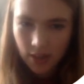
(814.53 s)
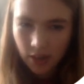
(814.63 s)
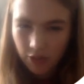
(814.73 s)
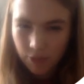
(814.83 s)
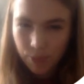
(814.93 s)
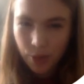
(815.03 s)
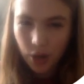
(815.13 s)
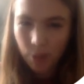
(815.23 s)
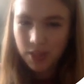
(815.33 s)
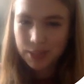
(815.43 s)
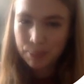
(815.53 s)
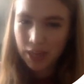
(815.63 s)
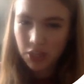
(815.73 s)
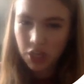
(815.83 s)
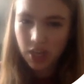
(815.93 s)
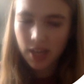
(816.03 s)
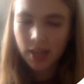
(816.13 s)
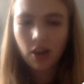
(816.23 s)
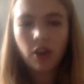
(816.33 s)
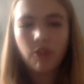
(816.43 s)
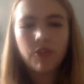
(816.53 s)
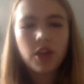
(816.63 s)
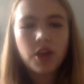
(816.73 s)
I kind of put up this picture and I kind of